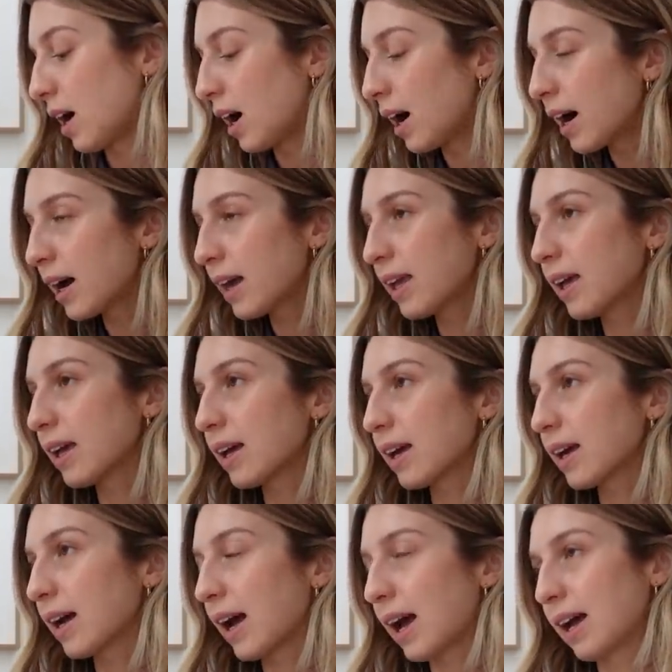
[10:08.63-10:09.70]
I
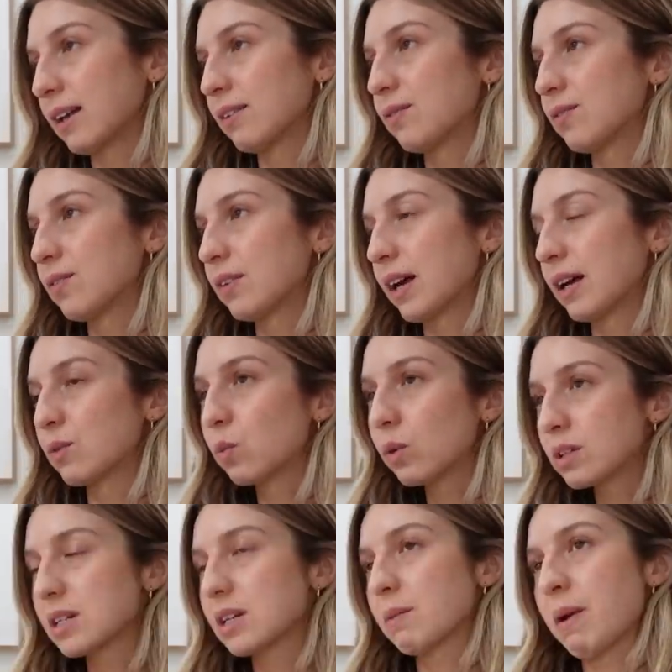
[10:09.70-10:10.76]
had
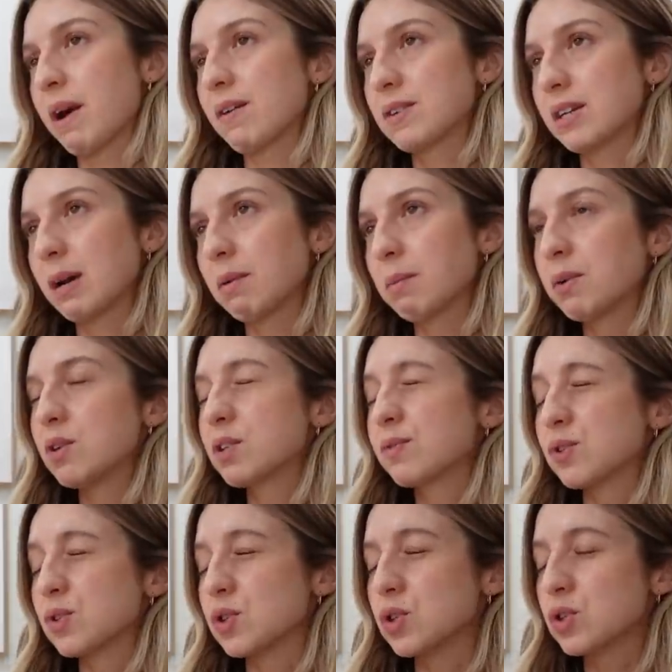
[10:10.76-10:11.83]
wanted a pair of tabby boots
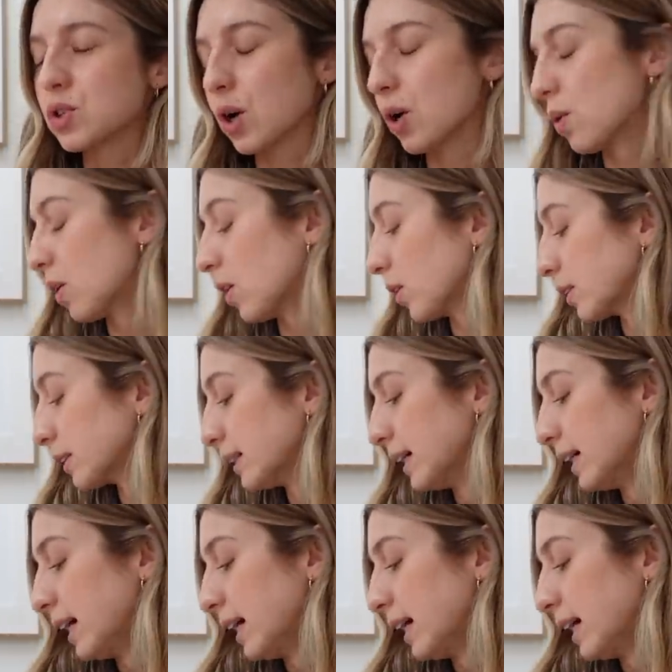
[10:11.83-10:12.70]
for so long.